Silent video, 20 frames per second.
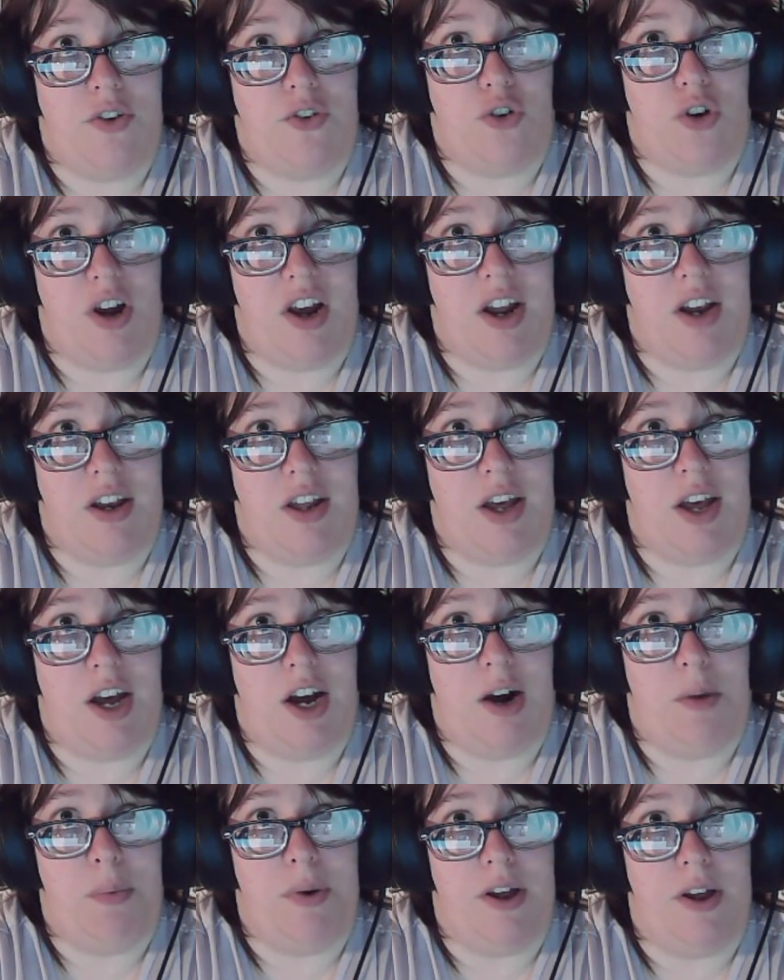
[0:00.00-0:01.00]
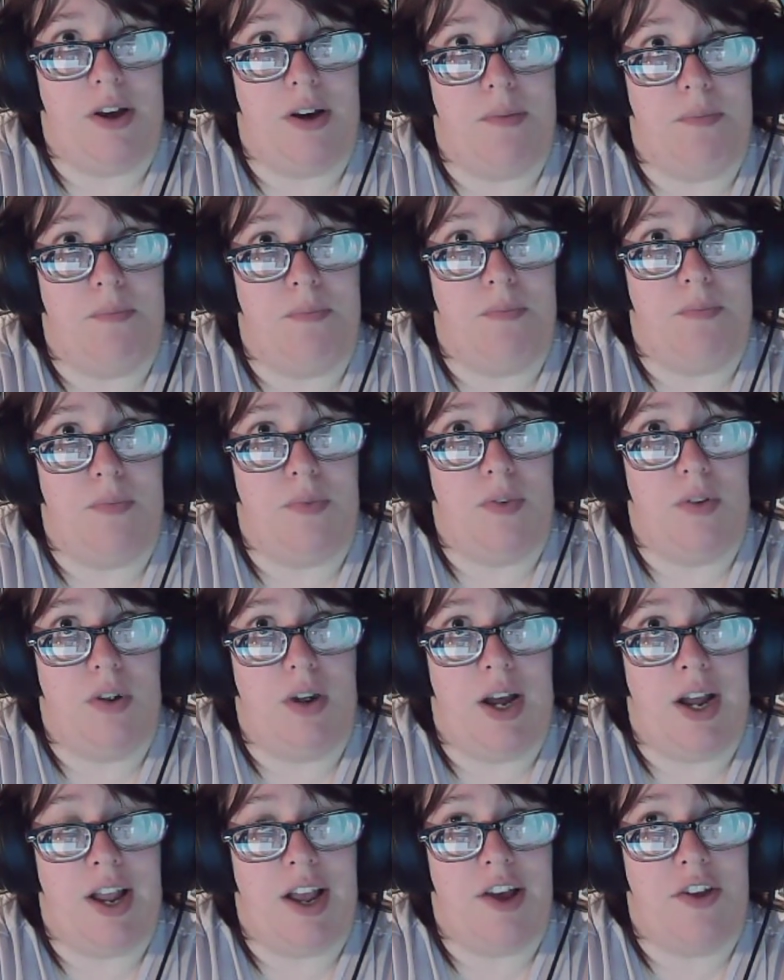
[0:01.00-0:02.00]
trying to help him,
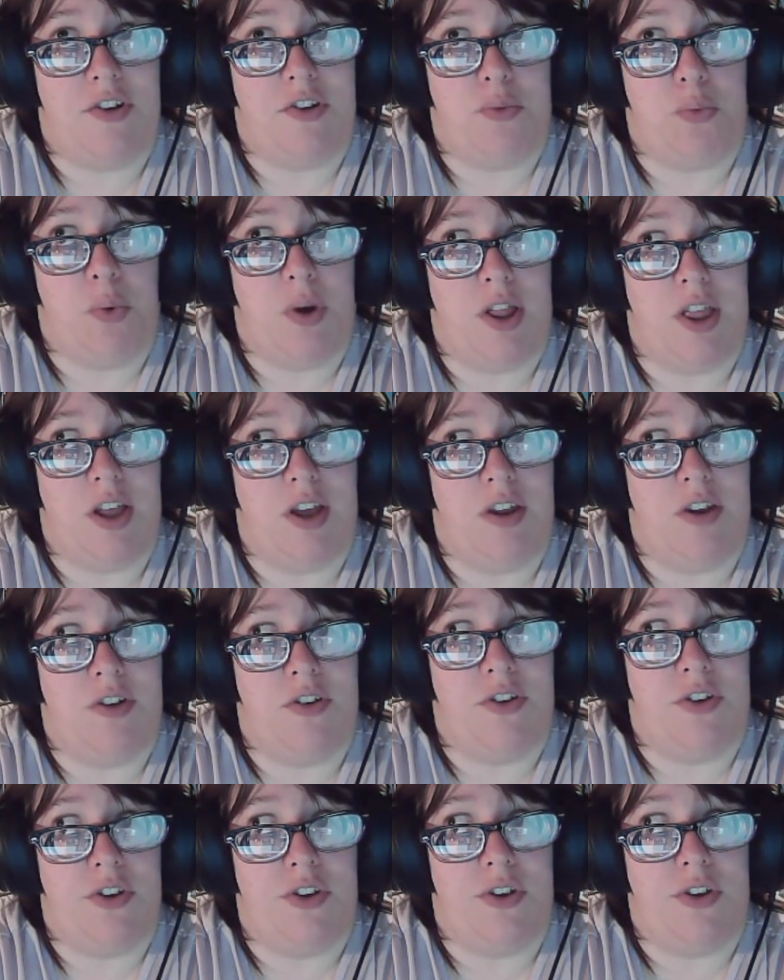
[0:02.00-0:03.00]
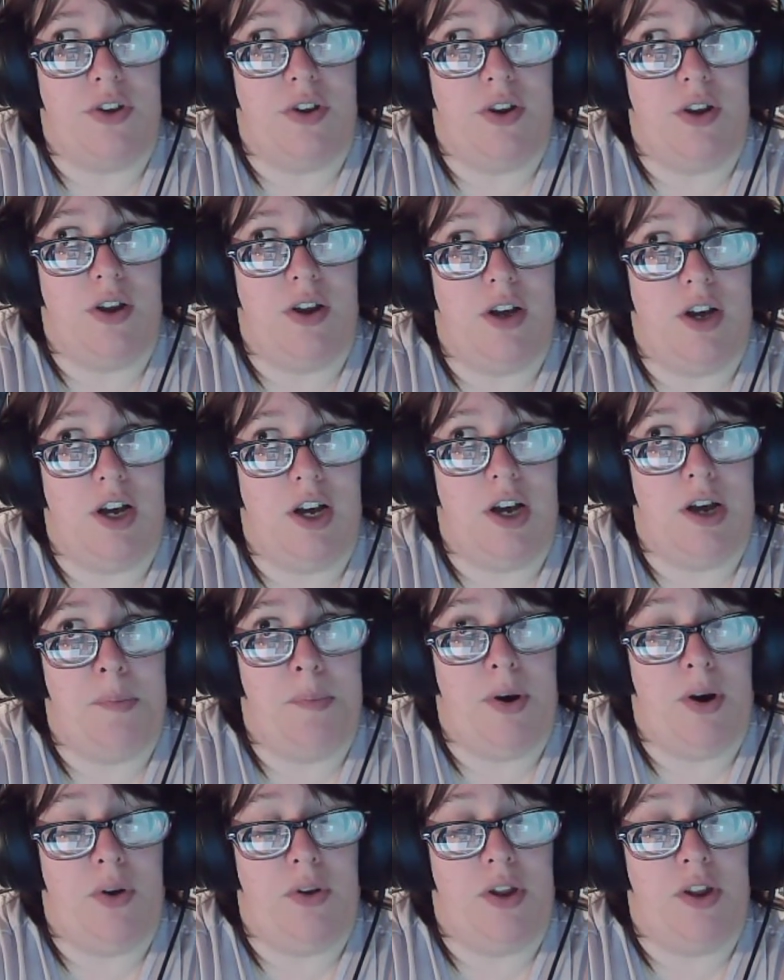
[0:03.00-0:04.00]
I guess, with his
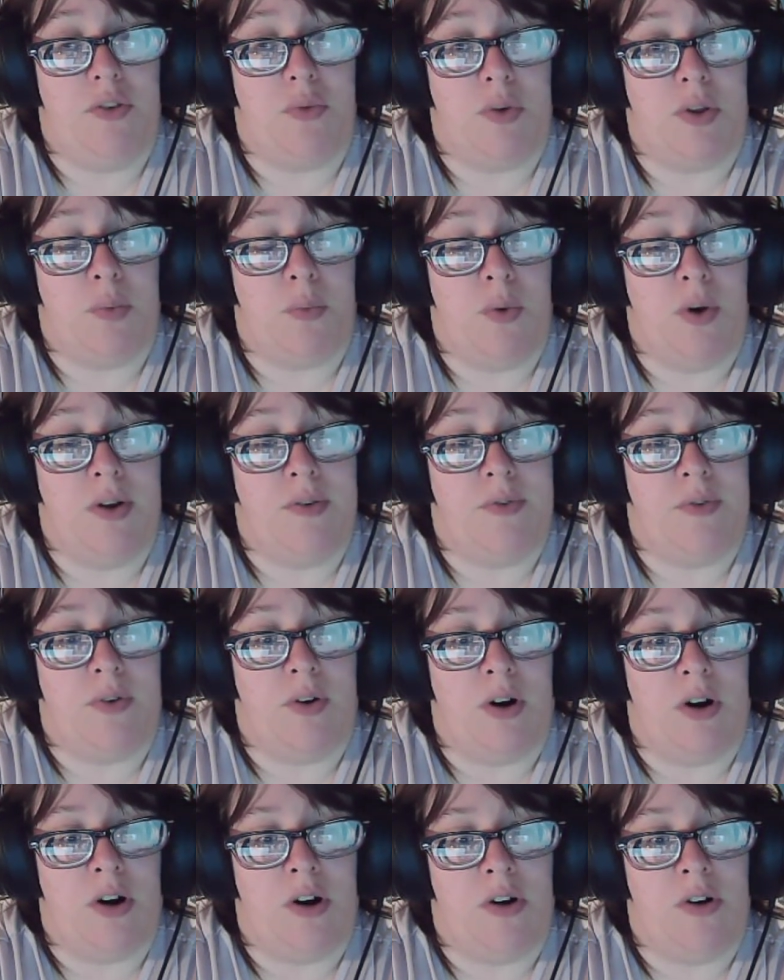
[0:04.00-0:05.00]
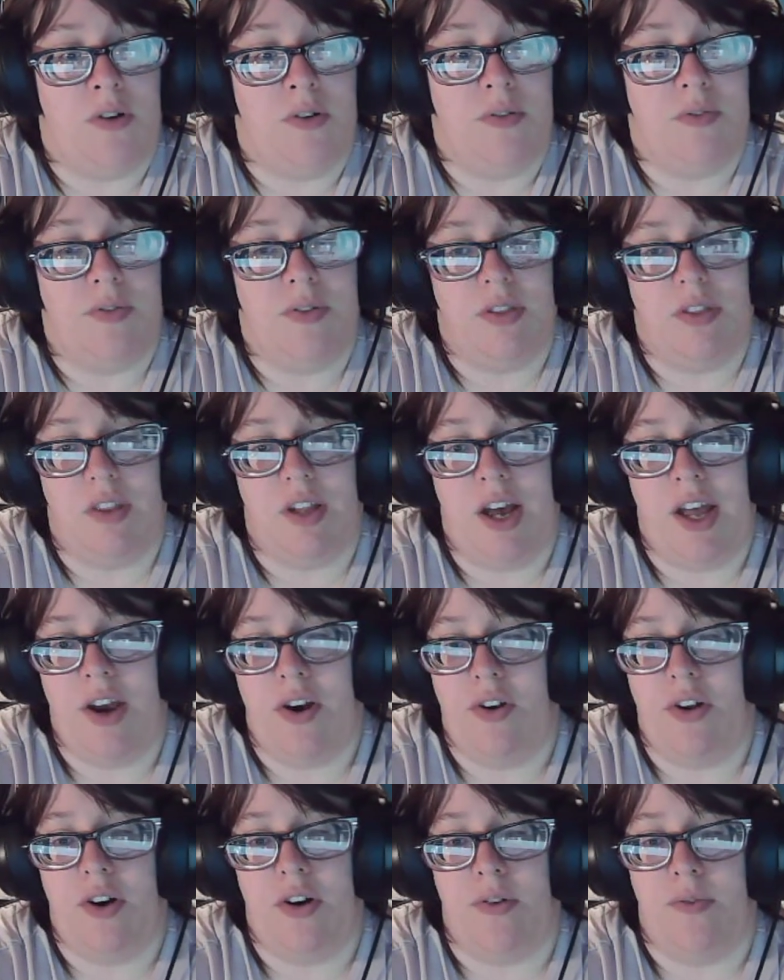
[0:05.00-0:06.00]
abilities with One for All. I
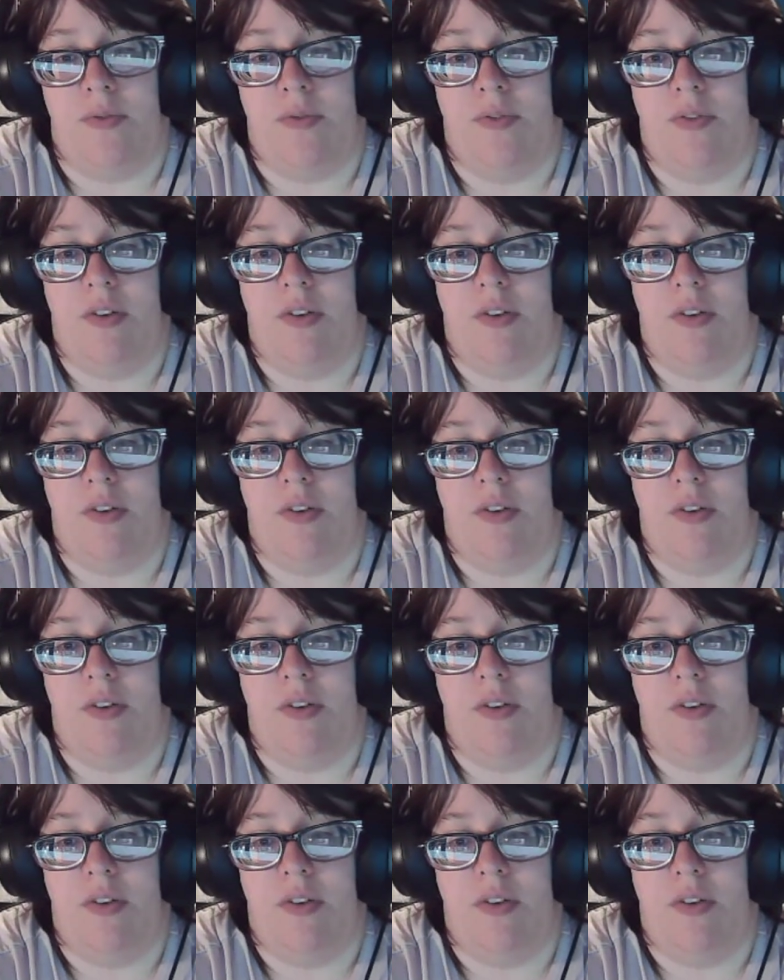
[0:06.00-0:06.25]
don't know.